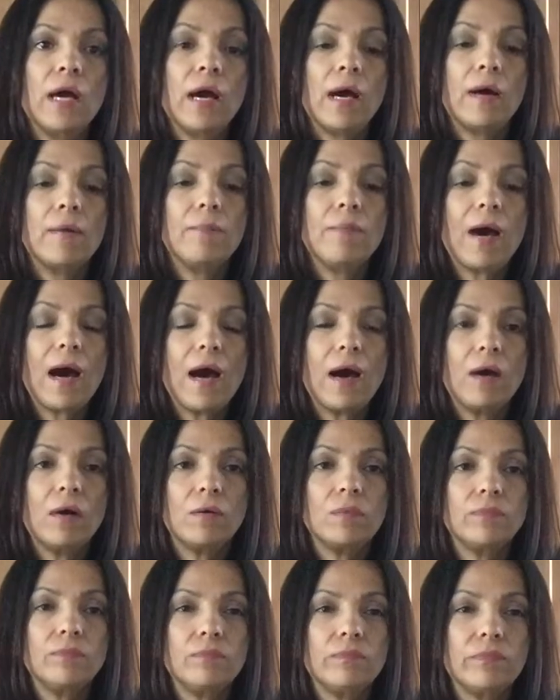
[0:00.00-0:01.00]

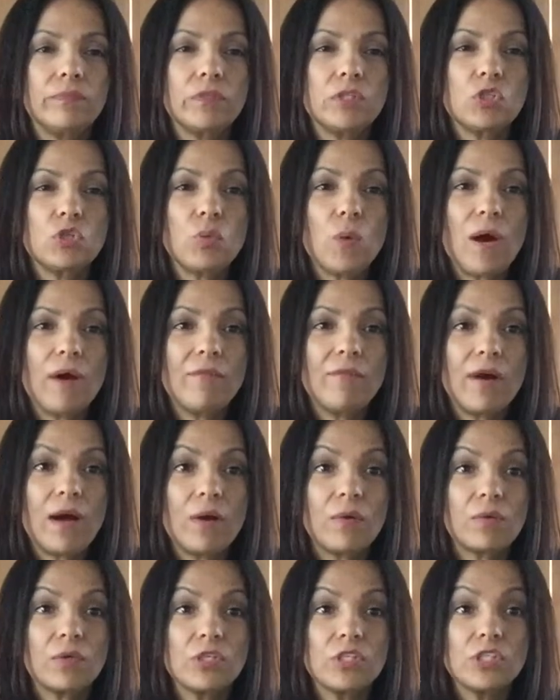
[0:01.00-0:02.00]
about 12
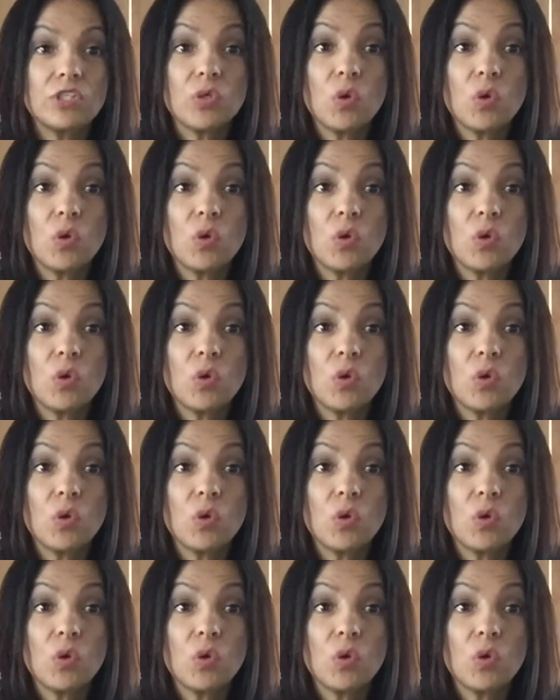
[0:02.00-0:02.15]
hours